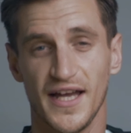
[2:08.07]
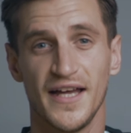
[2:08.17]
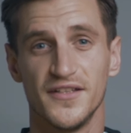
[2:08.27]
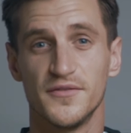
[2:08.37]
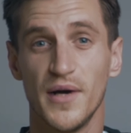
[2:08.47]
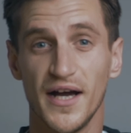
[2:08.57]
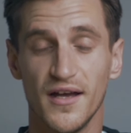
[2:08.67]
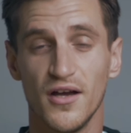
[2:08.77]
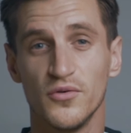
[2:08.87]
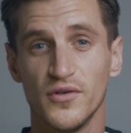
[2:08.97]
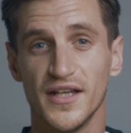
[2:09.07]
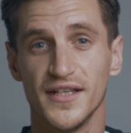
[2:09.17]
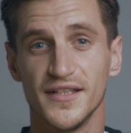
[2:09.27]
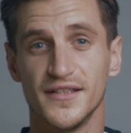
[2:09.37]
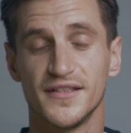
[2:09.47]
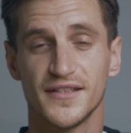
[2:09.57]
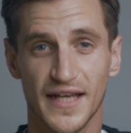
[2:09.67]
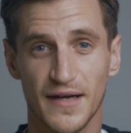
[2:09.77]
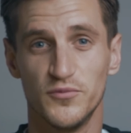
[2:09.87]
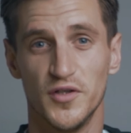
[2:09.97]
and my only
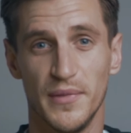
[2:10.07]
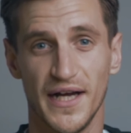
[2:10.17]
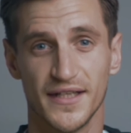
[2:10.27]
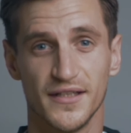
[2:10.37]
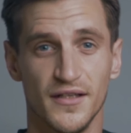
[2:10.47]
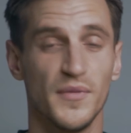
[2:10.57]
camera bag.